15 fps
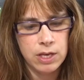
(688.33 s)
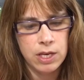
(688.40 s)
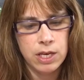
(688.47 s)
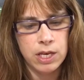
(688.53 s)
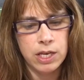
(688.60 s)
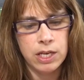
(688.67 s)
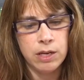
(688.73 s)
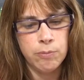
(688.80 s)

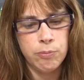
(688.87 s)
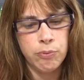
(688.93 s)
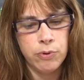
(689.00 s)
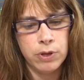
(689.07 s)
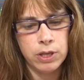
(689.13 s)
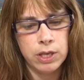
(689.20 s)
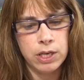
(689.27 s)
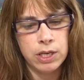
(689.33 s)
In a
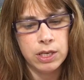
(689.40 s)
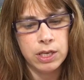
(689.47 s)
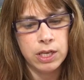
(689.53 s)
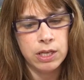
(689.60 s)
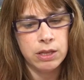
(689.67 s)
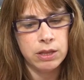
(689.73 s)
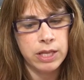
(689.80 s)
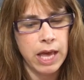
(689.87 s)
brilliant,
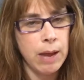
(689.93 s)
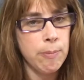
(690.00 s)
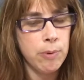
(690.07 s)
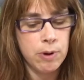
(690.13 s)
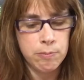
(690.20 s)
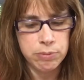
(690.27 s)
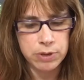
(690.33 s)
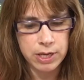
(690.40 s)

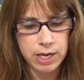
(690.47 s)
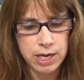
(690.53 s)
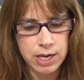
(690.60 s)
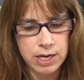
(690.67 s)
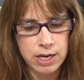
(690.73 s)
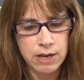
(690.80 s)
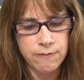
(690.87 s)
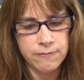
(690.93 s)
elaborate
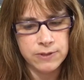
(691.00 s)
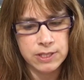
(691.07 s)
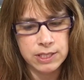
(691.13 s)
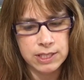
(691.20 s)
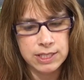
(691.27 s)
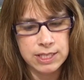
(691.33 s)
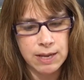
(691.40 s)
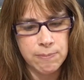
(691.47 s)
plan of
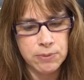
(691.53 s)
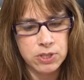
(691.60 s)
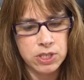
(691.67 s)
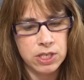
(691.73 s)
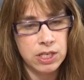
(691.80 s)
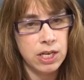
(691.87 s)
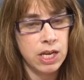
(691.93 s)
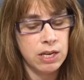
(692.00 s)

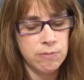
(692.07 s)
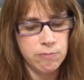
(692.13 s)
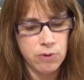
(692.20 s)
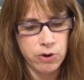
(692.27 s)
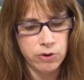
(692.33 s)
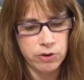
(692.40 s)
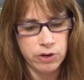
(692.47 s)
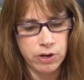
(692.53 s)
deception and
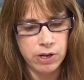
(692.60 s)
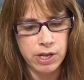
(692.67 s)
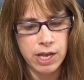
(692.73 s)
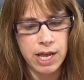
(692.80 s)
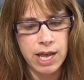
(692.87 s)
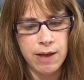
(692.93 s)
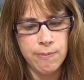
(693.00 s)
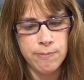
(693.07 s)
murder,
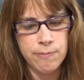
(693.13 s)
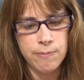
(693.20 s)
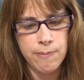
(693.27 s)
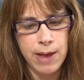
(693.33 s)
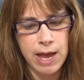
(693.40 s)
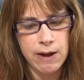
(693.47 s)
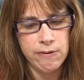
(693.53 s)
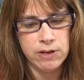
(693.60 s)
Em
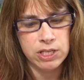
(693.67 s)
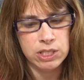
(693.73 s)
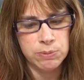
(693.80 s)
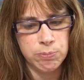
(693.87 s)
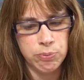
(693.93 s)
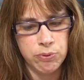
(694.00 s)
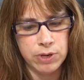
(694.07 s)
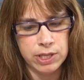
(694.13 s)
marries
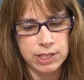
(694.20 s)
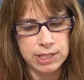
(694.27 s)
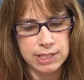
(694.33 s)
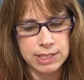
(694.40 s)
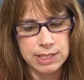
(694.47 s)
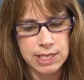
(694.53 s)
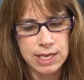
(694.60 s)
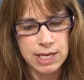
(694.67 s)

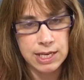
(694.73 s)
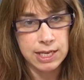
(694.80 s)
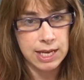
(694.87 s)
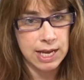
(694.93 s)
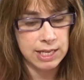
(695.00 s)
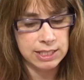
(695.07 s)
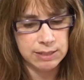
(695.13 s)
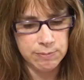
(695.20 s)
Prince
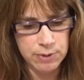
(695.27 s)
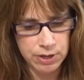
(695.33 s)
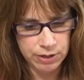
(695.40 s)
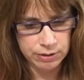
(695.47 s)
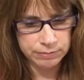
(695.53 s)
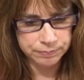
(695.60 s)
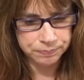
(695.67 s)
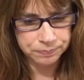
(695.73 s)

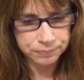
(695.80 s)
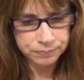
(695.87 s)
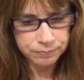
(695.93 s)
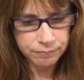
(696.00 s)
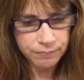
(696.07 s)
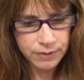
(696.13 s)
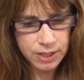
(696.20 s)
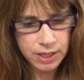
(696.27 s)
Casimir,
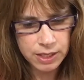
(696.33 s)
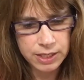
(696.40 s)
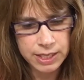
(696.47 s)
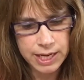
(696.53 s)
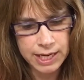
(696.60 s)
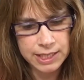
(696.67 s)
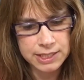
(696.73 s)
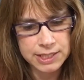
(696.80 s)

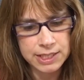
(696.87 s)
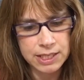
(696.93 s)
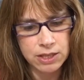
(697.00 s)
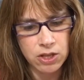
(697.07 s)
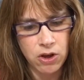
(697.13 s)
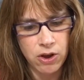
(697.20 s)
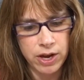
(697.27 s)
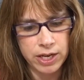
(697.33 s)
next in
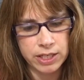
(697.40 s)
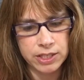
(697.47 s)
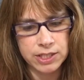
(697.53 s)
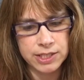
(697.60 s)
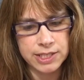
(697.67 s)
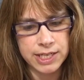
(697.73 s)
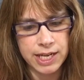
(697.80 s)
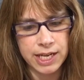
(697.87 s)
line to
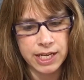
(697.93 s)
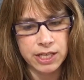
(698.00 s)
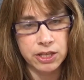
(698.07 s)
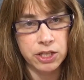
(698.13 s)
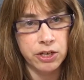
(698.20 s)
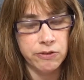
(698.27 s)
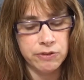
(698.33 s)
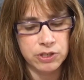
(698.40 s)
take
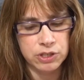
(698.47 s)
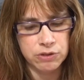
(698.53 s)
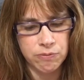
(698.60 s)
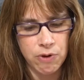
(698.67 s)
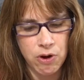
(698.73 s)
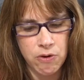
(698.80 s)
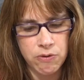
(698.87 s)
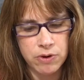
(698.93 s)
Lyra's
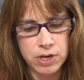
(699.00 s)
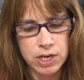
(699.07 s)
throne.